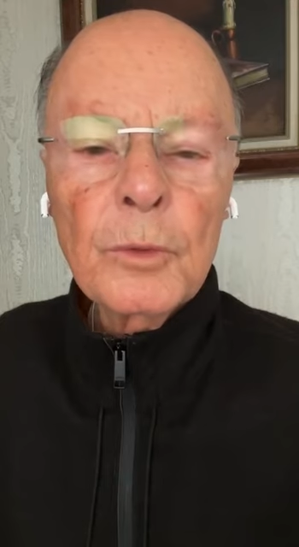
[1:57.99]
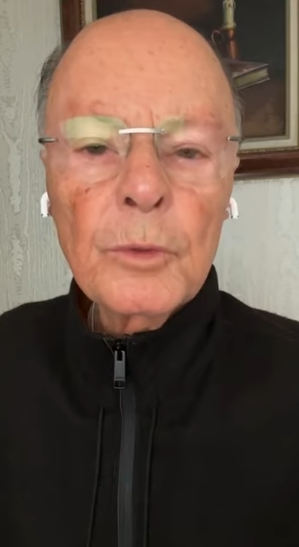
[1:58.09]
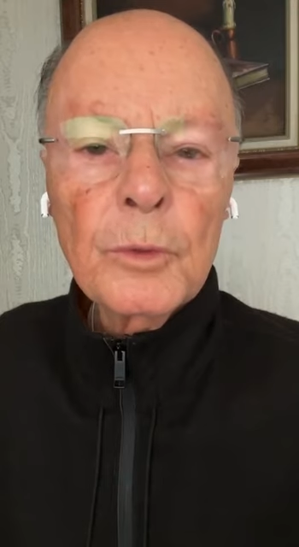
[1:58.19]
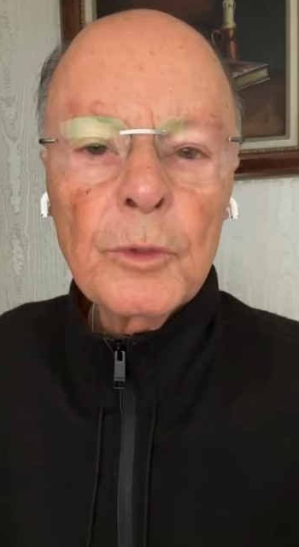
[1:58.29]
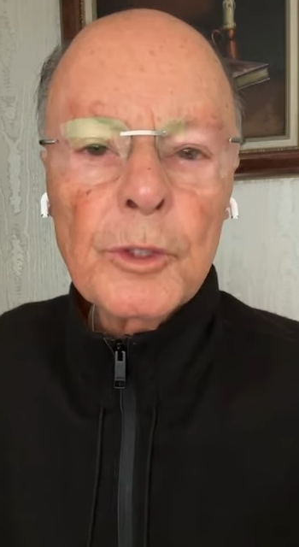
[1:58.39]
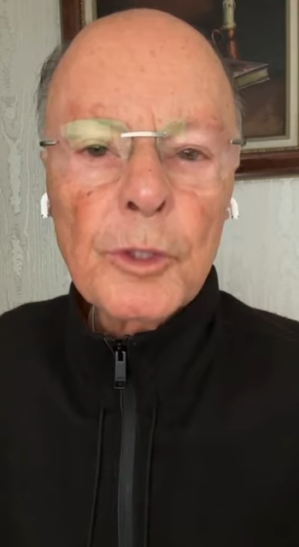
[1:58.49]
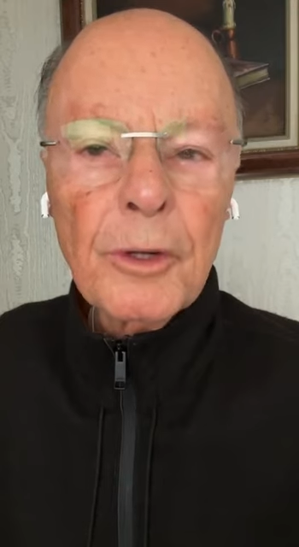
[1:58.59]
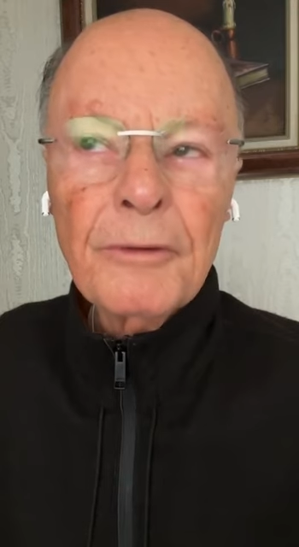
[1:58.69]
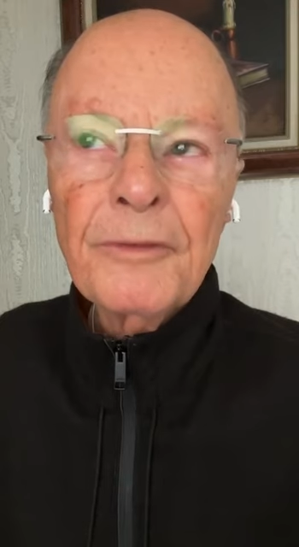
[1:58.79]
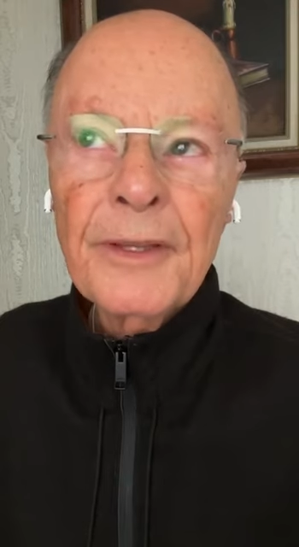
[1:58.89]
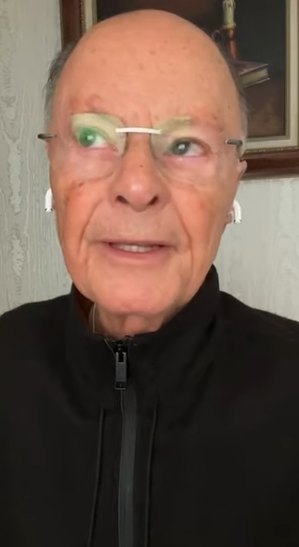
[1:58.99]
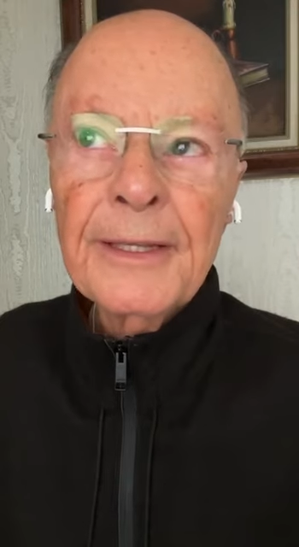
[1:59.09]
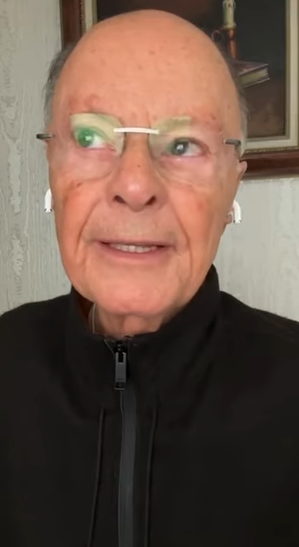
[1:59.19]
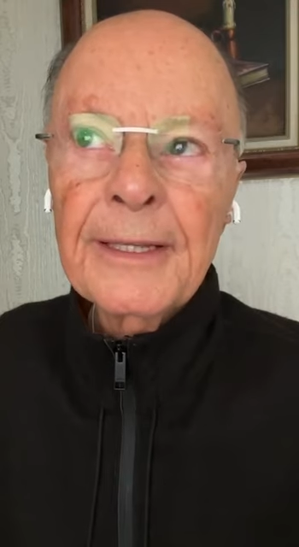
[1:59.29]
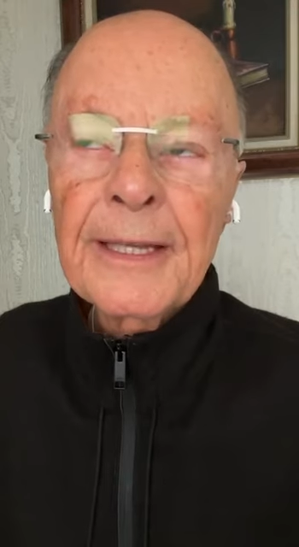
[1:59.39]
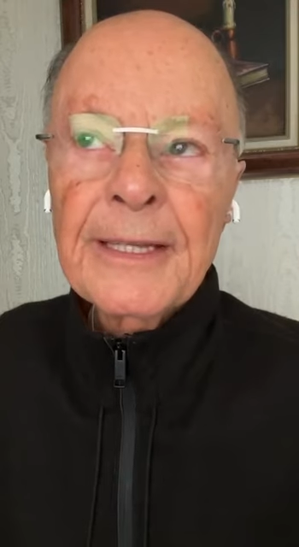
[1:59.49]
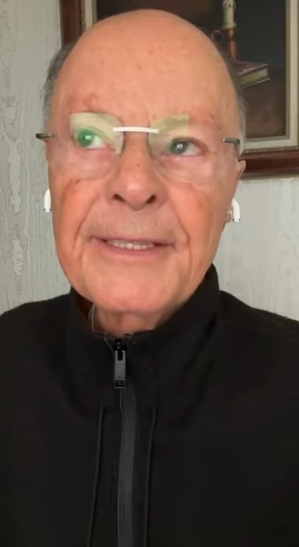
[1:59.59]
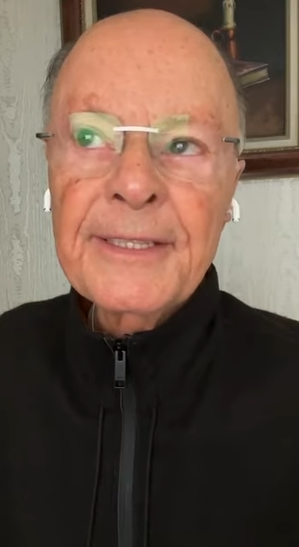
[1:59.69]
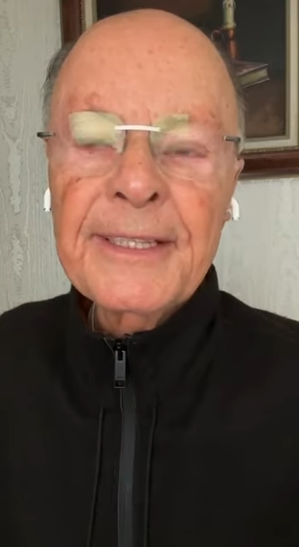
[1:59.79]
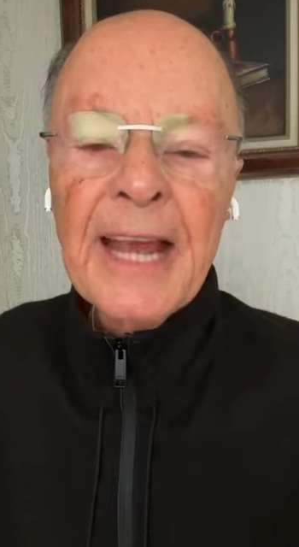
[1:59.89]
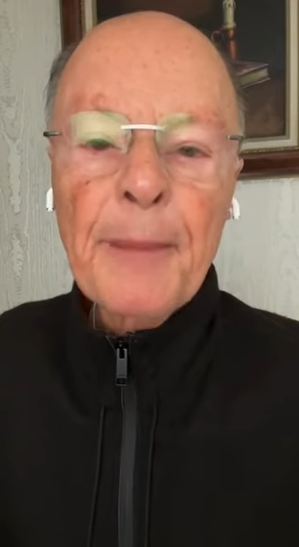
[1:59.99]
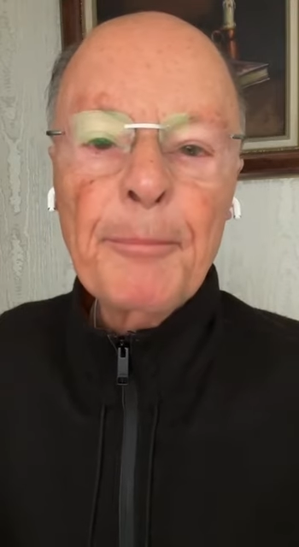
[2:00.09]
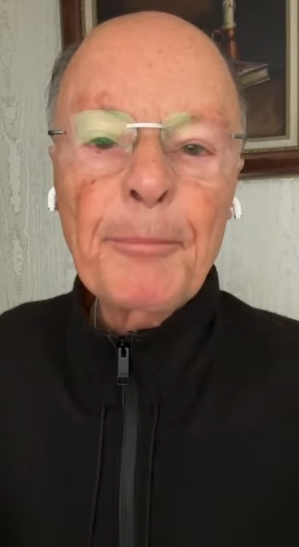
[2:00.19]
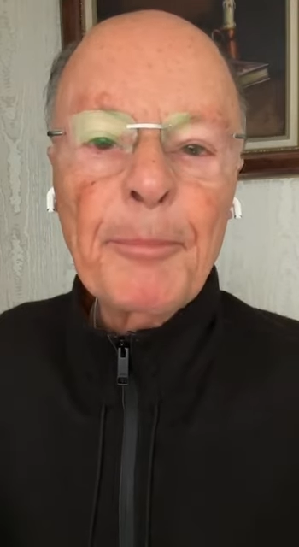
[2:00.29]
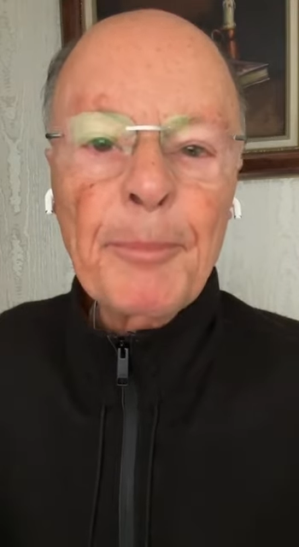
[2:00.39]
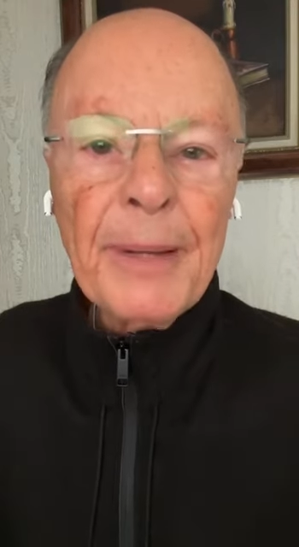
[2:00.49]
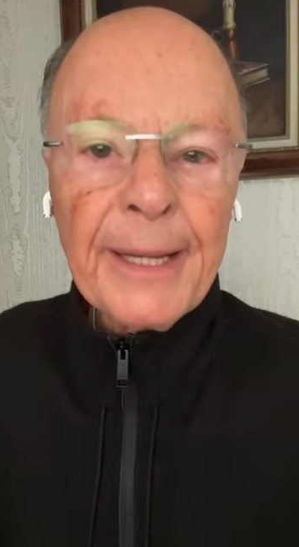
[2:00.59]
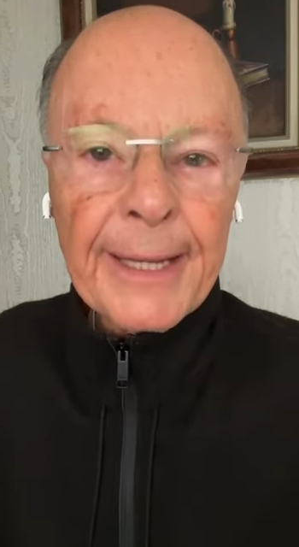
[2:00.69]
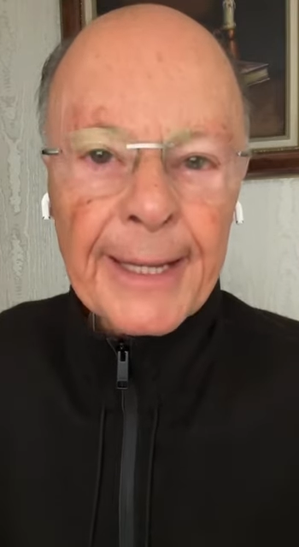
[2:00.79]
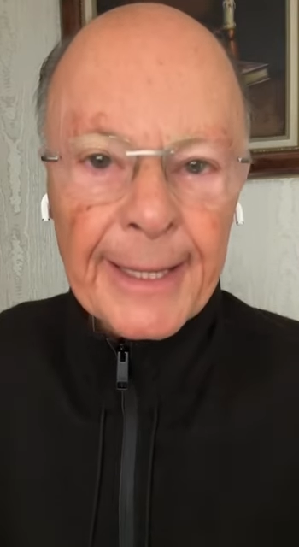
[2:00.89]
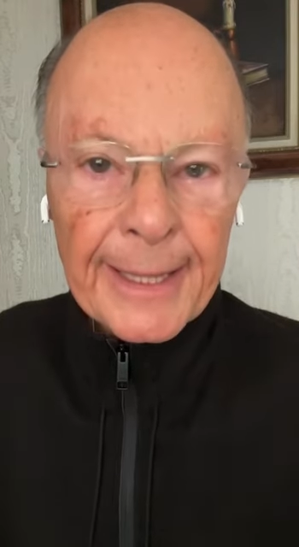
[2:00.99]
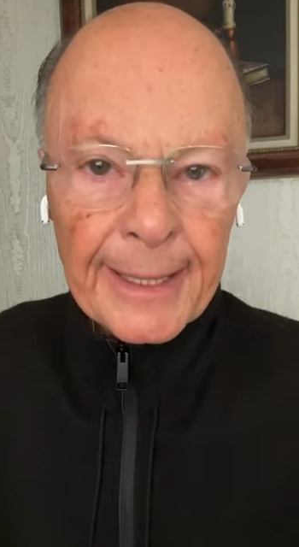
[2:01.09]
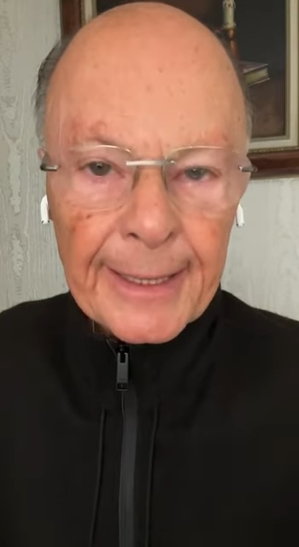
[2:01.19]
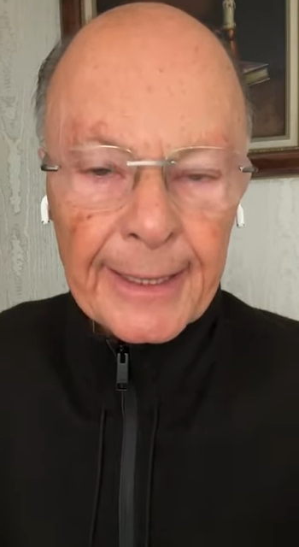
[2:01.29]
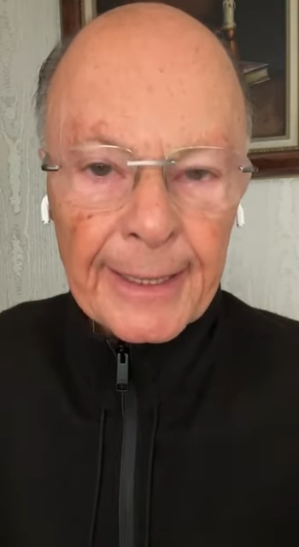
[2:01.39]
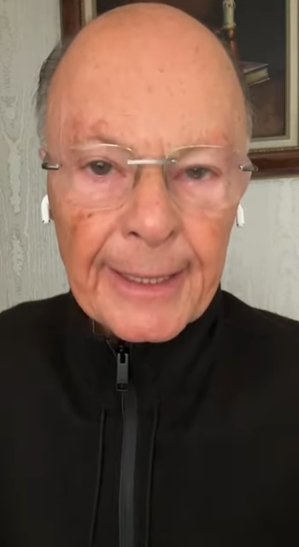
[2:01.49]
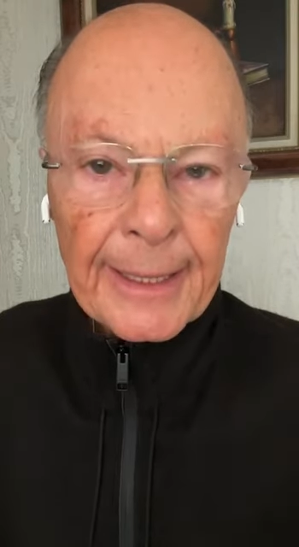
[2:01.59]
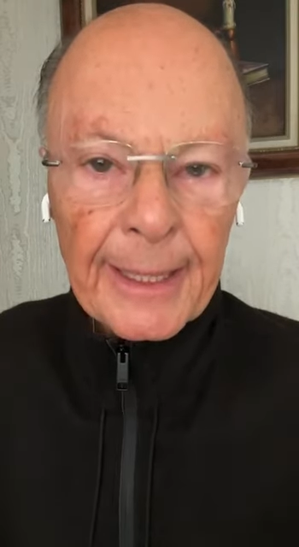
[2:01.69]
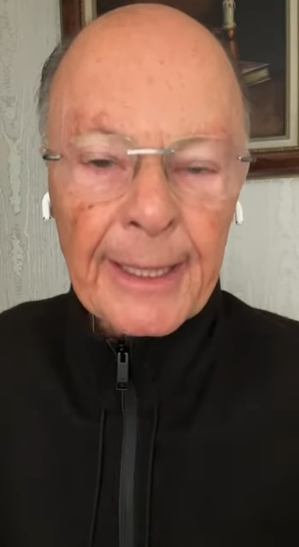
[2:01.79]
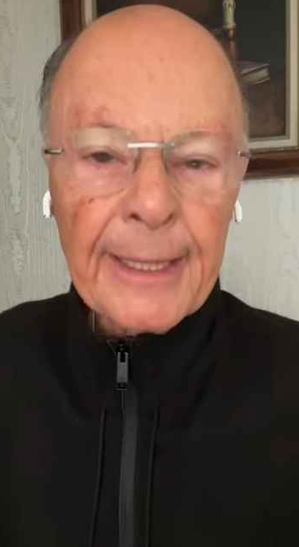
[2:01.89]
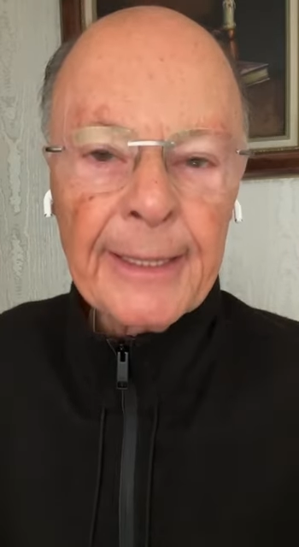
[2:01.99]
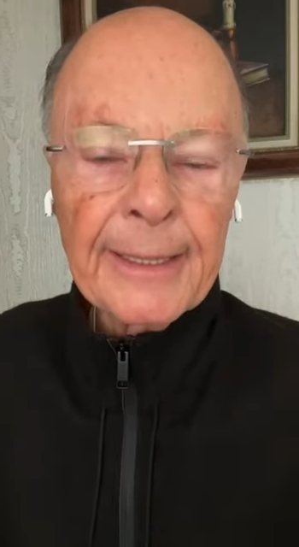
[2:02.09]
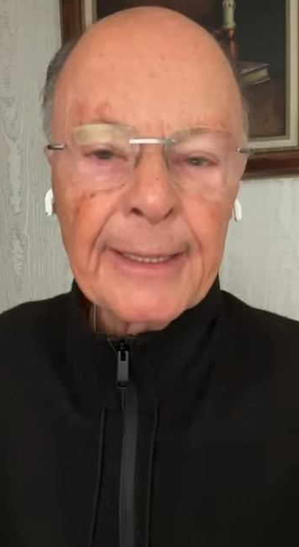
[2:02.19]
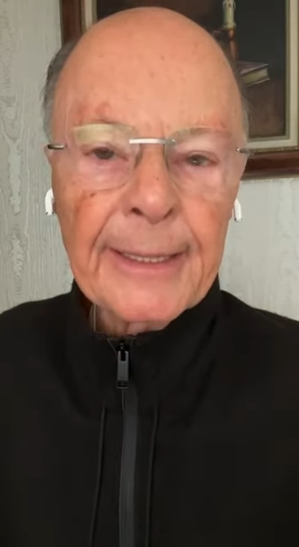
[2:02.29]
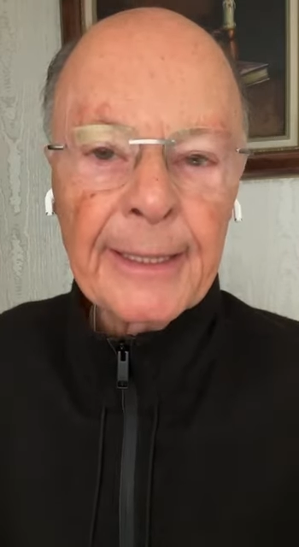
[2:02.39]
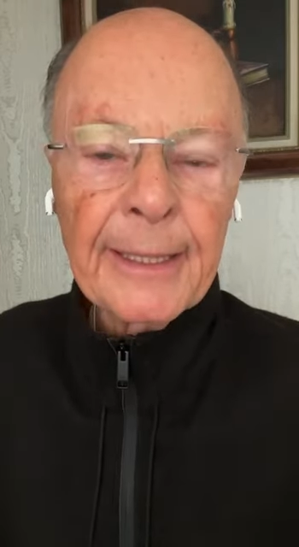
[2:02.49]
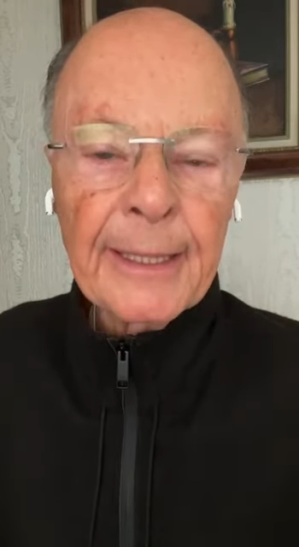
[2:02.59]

So when a youth dedicates